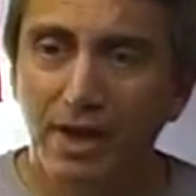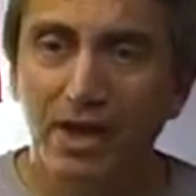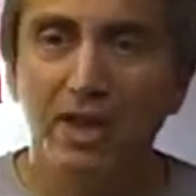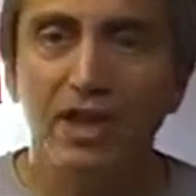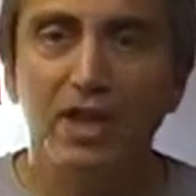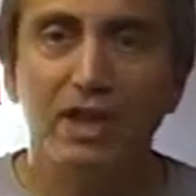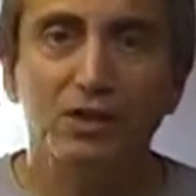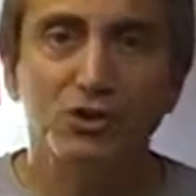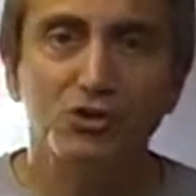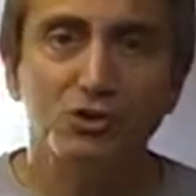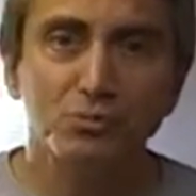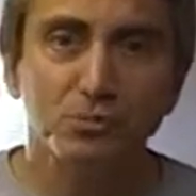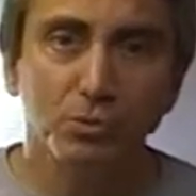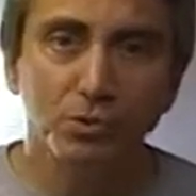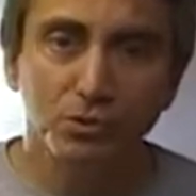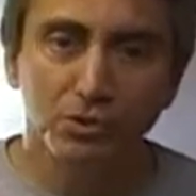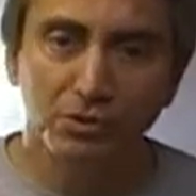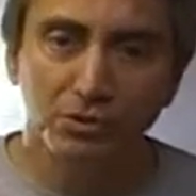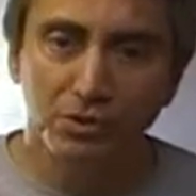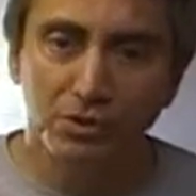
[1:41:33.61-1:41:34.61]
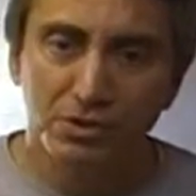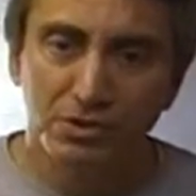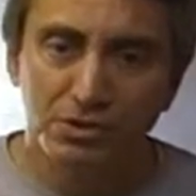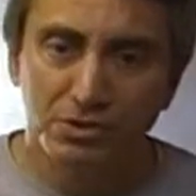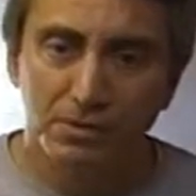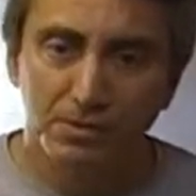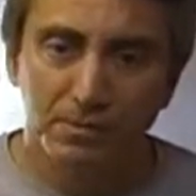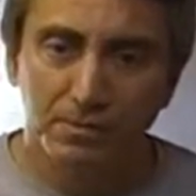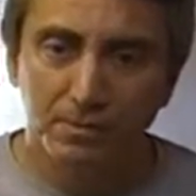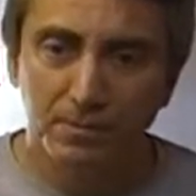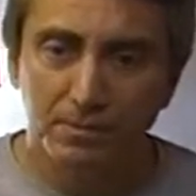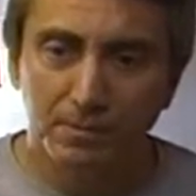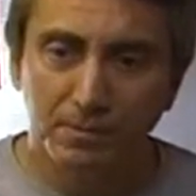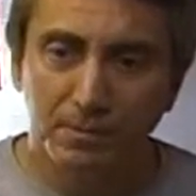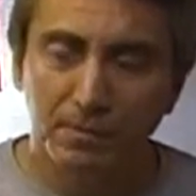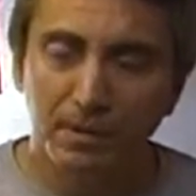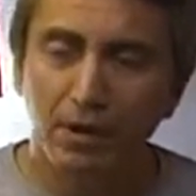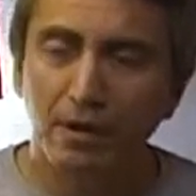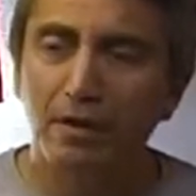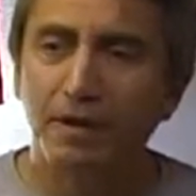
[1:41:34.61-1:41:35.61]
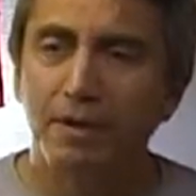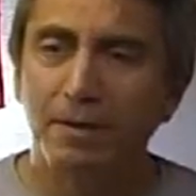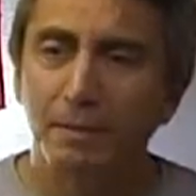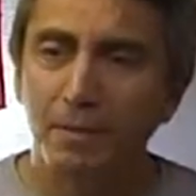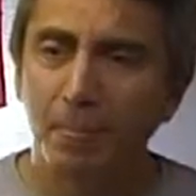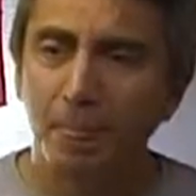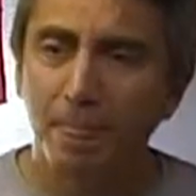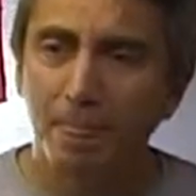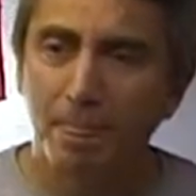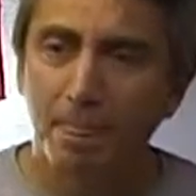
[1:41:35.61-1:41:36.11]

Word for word: And English bulldogs. Okay. All right.